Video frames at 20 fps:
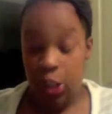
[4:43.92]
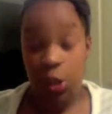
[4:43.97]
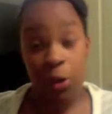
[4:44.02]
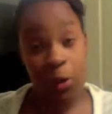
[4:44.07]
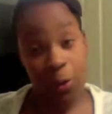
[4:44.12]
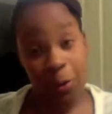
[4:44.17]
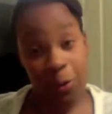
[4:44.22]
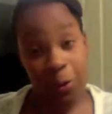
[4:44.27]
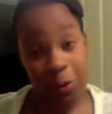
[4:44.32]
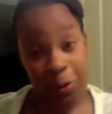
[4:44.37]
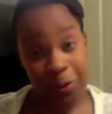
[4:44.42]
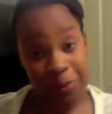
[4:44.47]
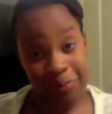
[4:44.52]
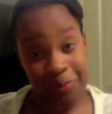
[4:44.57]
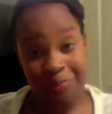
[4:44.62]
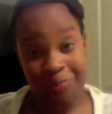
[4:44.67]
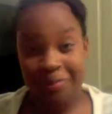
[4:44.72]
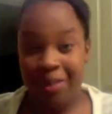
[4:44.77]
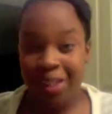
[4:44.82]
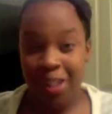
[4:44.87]

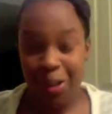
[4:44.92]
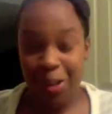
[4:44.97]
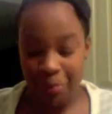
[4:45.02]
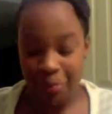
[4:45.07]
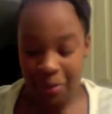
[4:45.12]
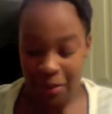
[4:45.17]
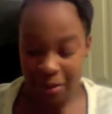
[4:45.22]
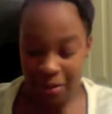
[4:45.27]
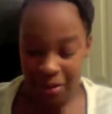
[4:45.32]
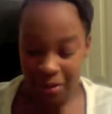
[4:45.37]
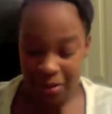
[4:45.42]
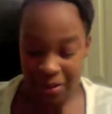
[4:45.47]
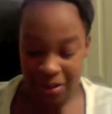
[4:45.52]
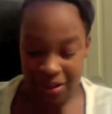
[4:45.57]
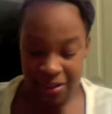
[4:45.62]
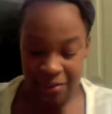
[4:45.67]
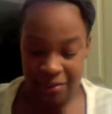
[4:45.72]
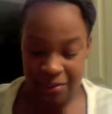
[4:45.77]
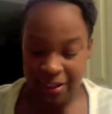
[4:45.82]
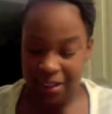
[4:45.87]
tool to put
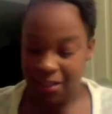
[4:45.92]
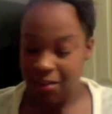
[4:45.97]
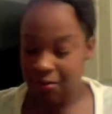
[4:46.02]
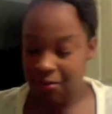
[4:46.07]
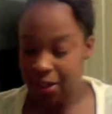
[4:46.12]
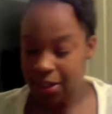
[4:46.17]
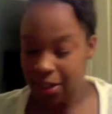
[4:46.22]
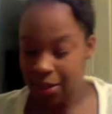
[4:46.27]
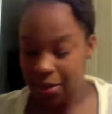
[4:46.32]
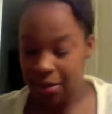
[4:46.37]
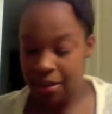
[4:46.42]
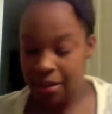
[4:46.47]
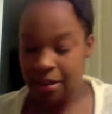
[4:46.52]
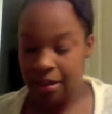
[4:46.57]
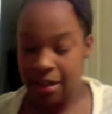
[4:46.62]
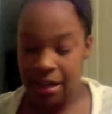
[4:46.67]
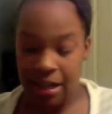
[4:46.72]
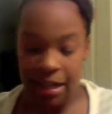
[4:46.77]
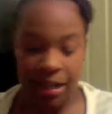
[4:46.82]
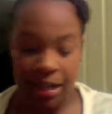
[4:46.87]
on the rest of our
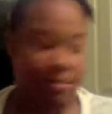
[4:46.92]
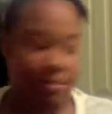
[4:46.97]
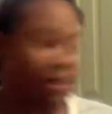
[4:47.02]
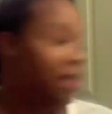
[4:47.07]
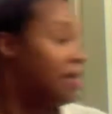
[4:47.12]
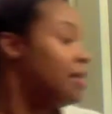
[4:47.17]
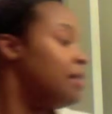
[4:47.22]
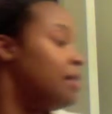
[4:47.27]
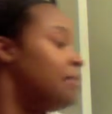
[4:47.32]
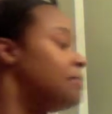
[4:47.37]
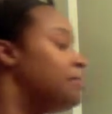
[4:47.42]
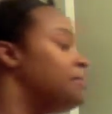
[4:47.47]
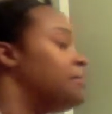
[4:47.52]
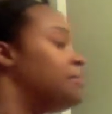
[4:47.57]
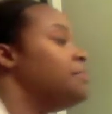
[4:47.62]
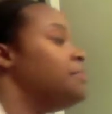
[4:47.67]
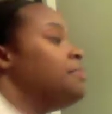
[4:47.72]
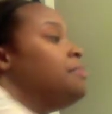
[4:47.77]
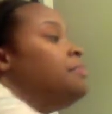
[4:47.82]
eye makeup.